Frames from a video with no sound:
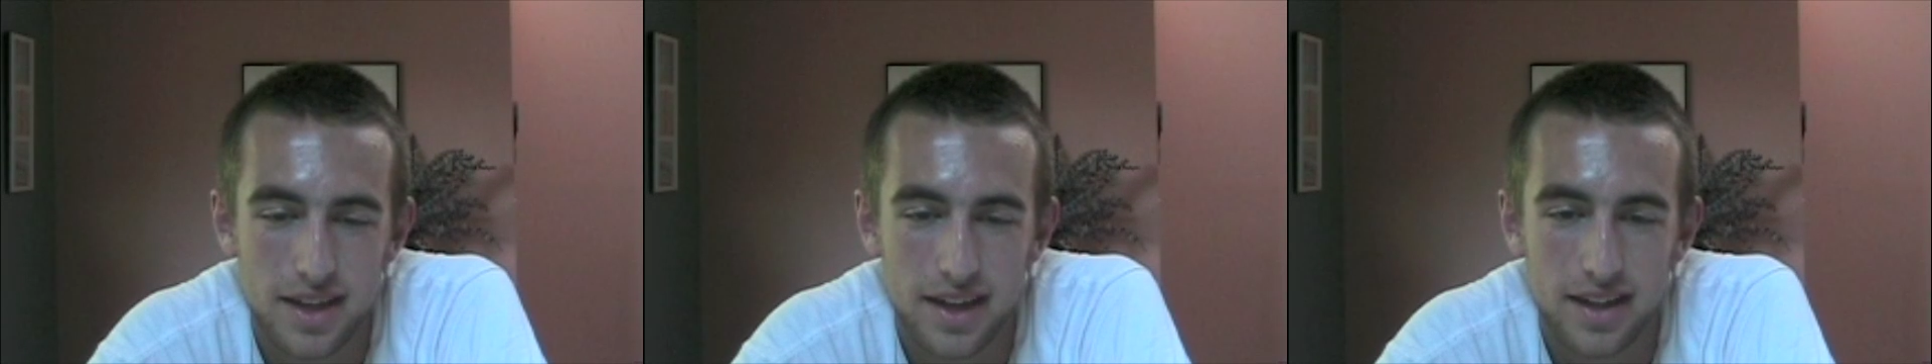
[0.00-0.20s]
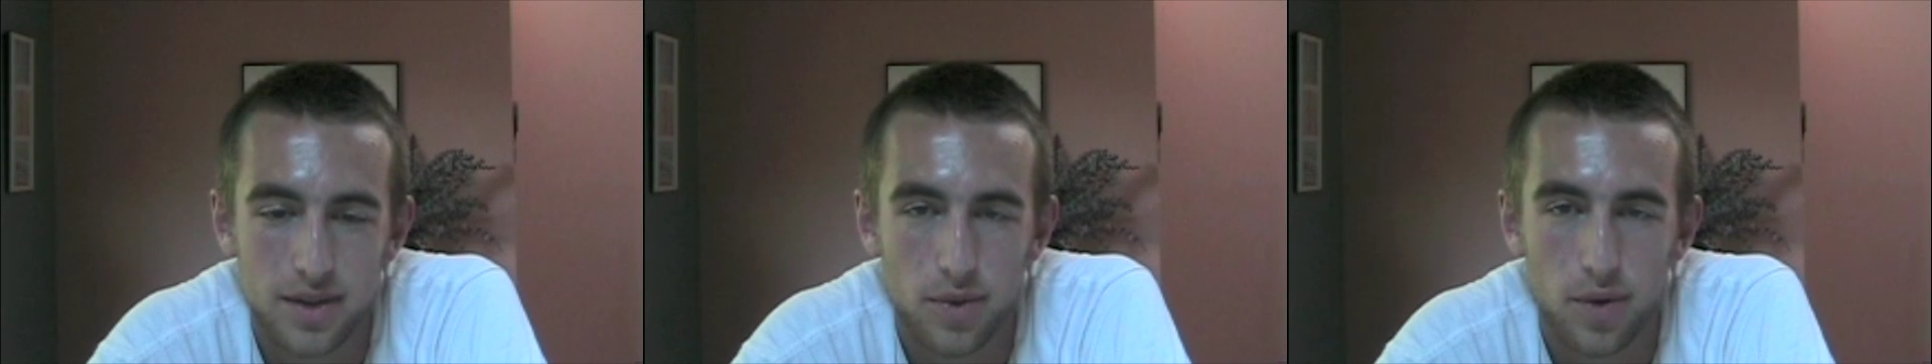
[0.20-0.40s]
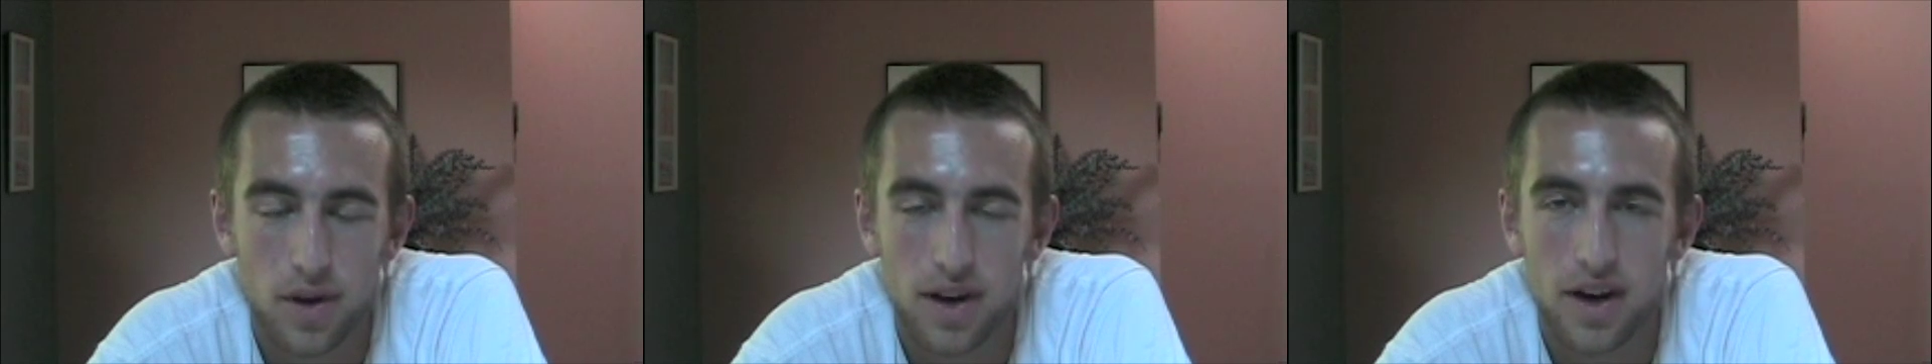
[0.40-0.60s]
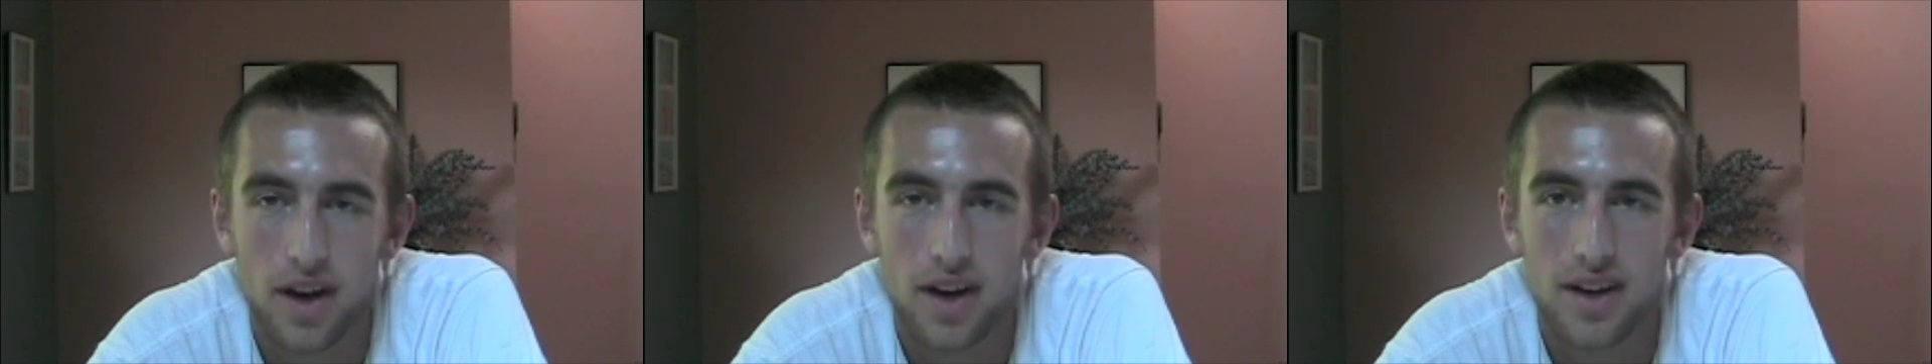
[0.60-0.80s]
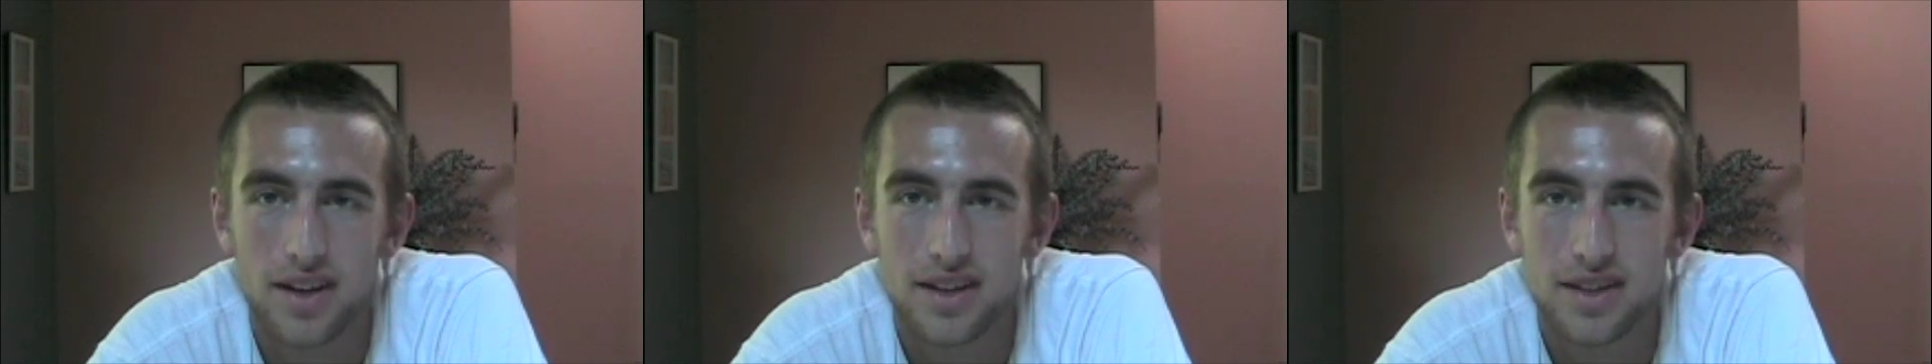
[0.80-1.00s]
like work
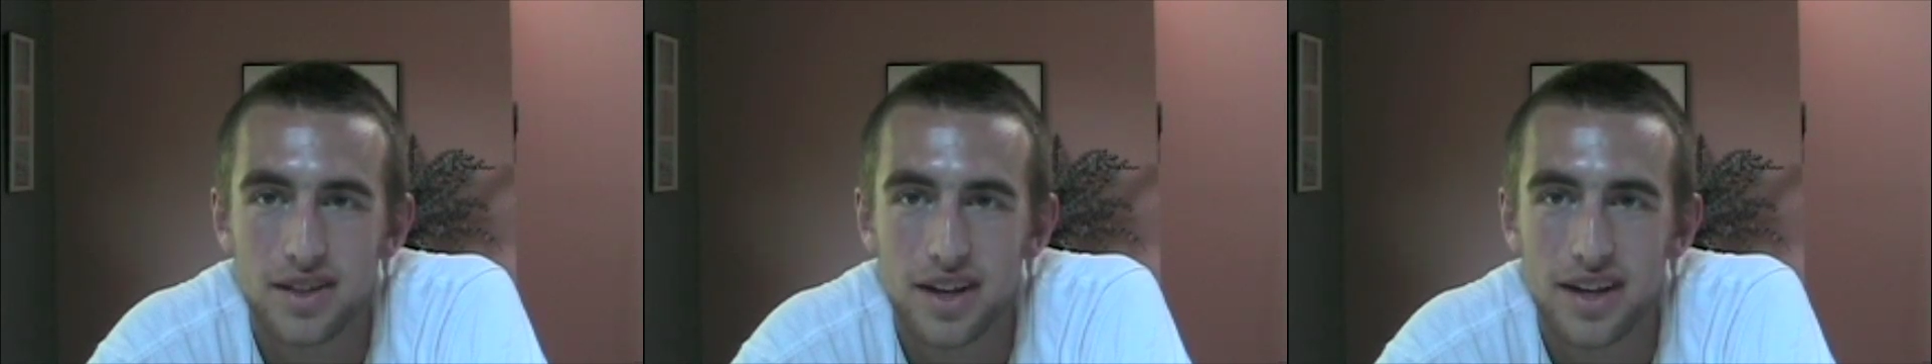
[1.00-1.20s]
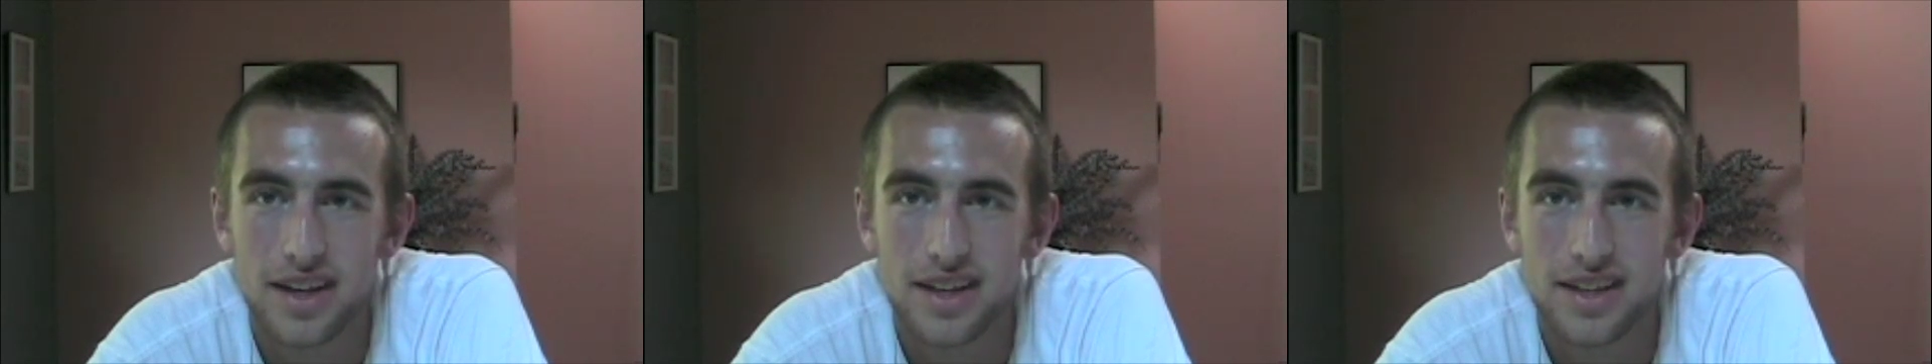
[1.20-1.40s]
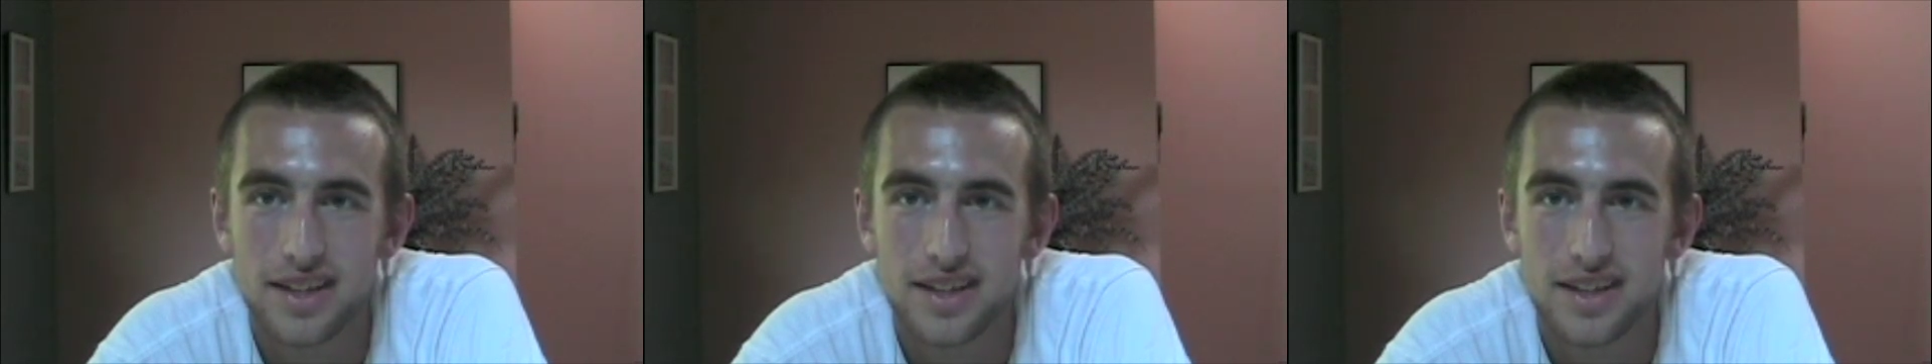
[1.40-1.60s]
hard and try to